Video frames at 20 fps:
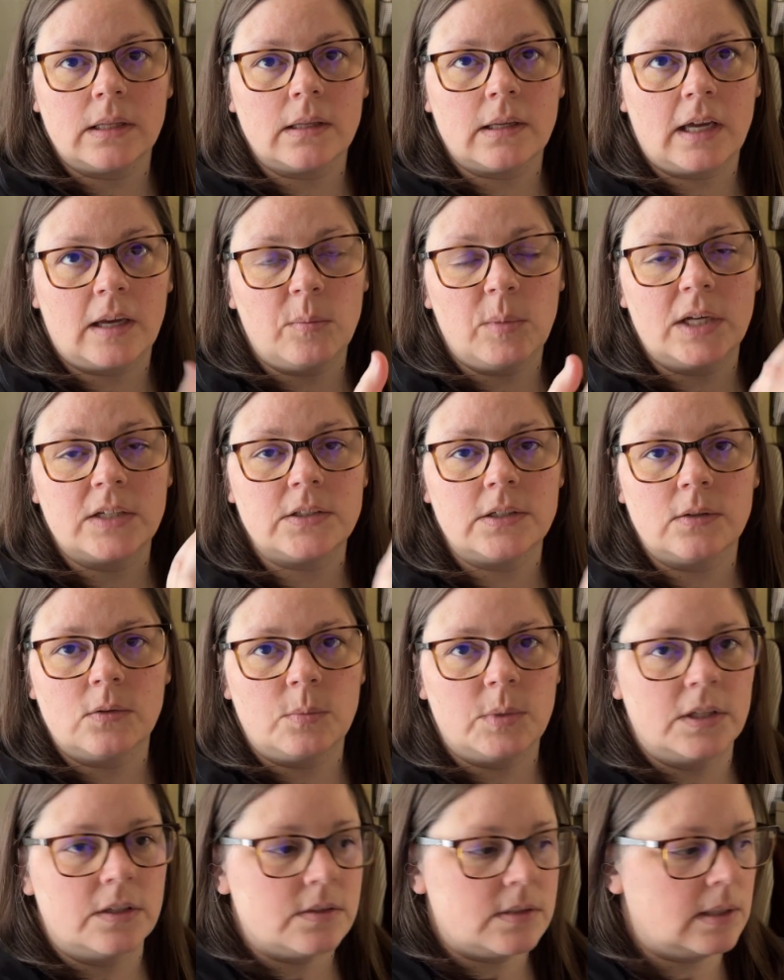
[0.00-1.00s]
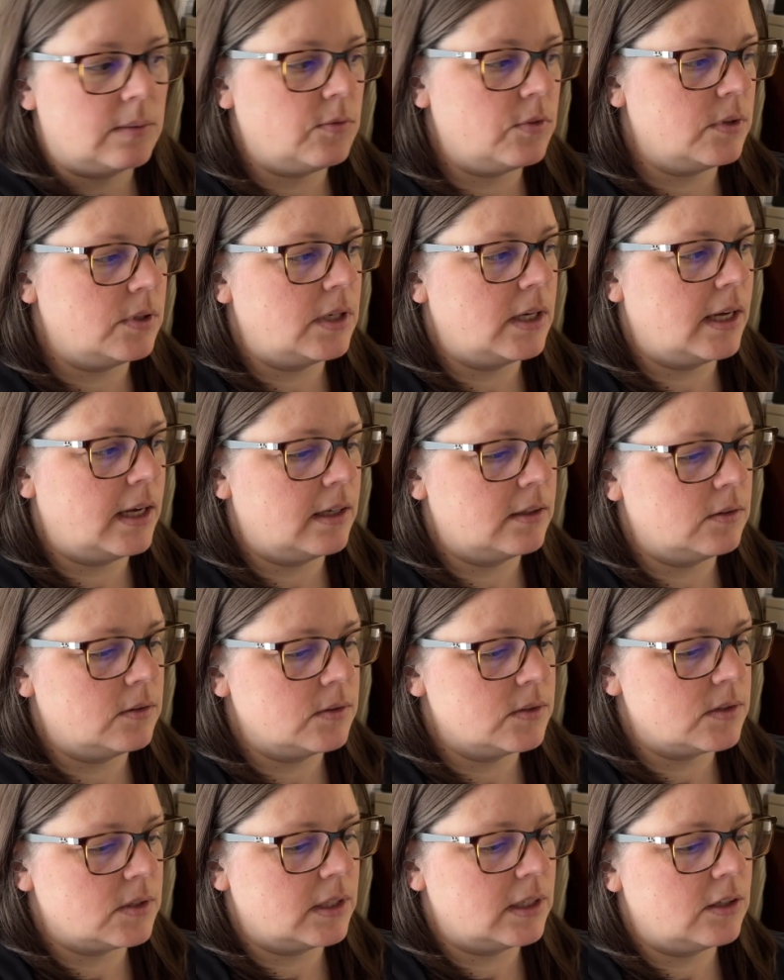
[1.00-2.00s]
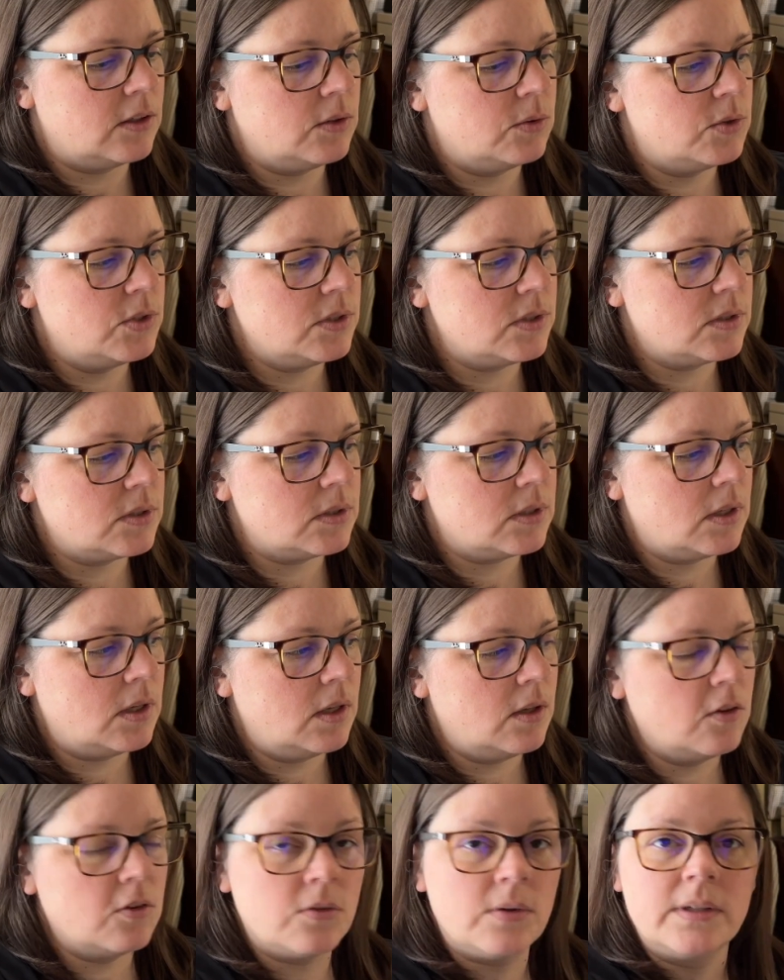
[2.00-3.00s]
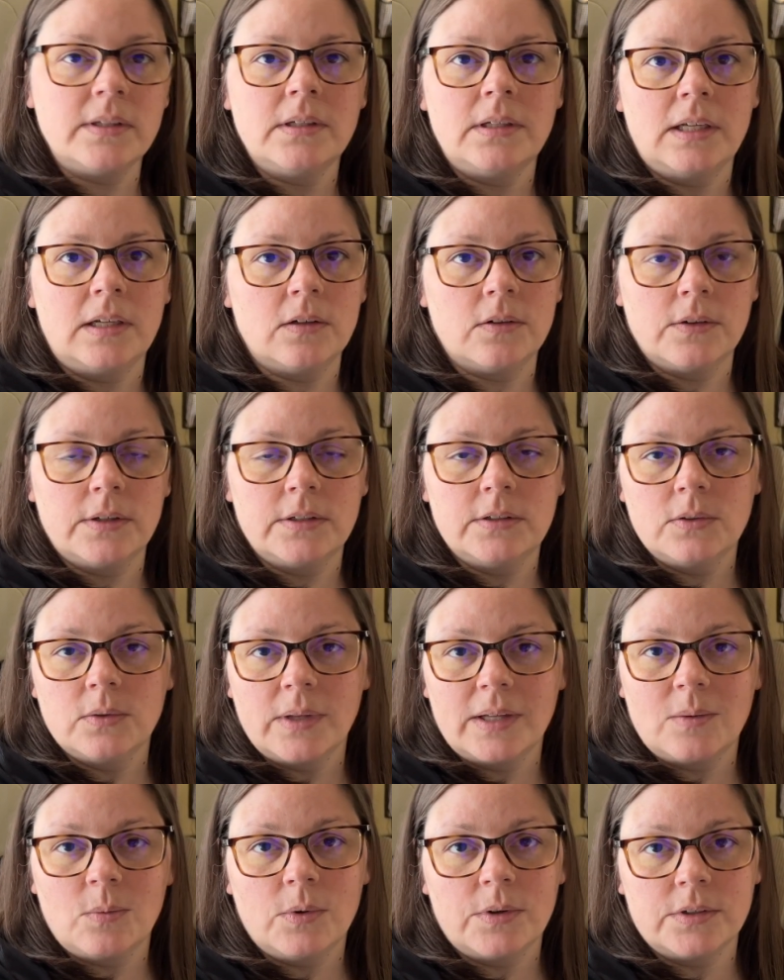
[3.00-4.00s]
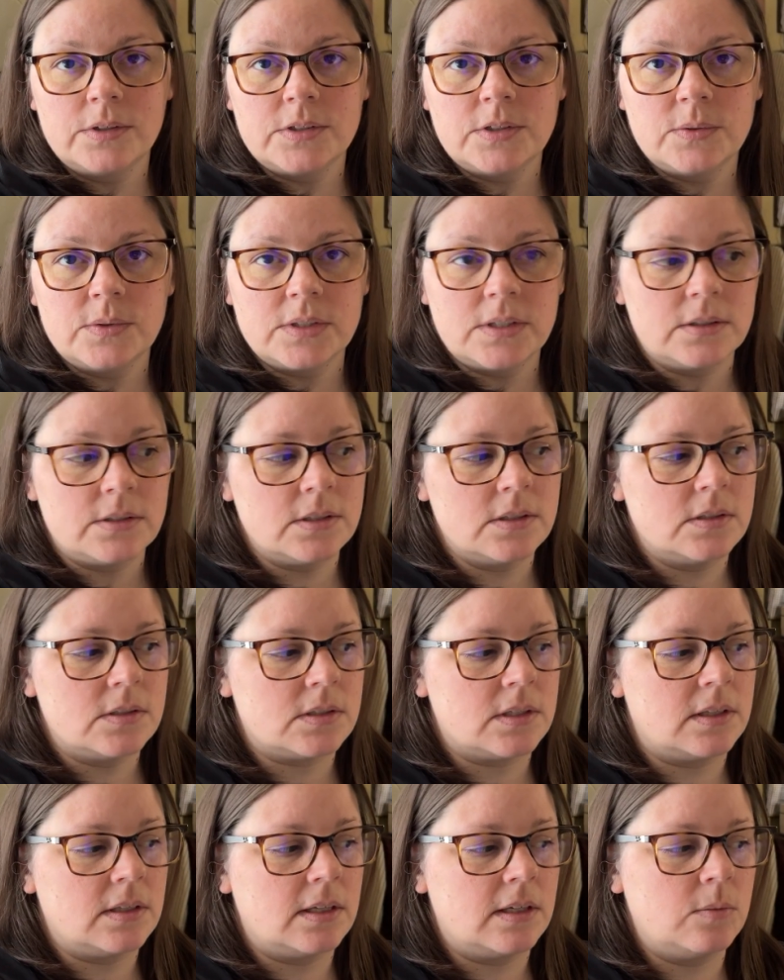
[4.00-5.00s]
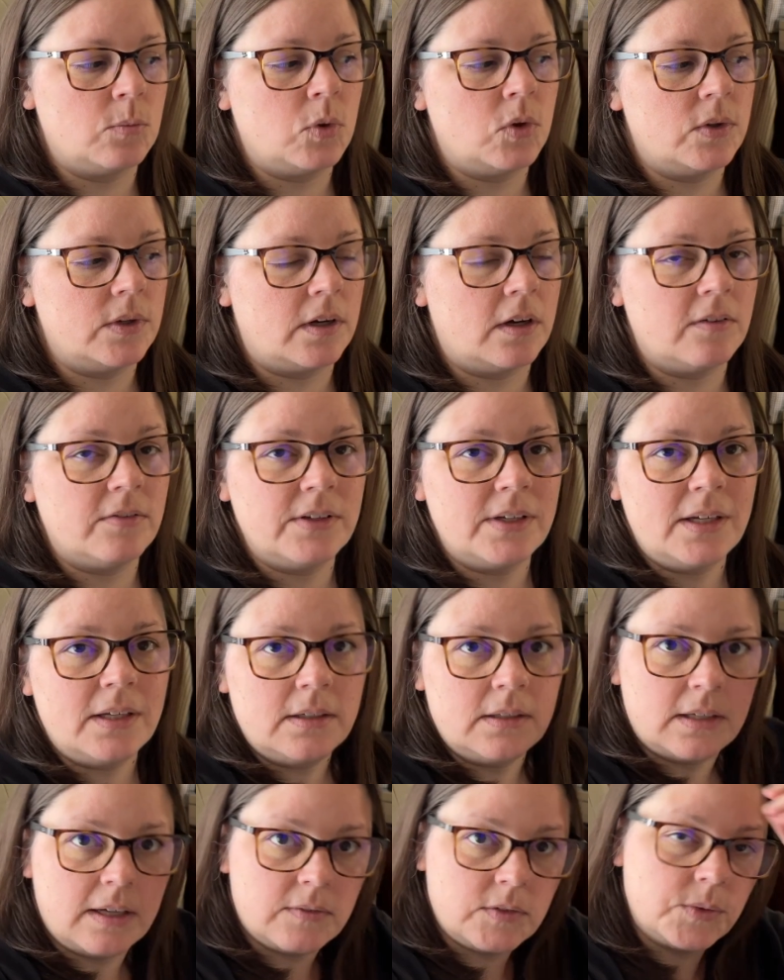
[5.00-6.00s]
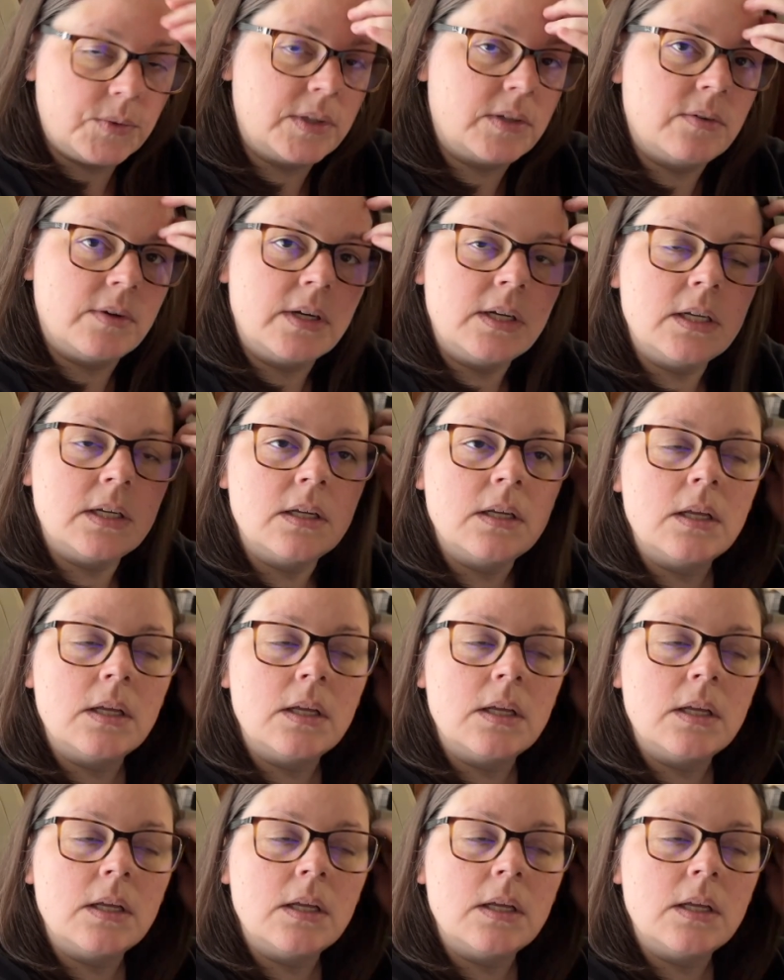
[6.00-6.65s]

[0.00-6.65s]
I imagine it would be the same for the diagonals, like you just thread the needle and do like 1 or 2 stitches and then pull it off again and have to rethread it.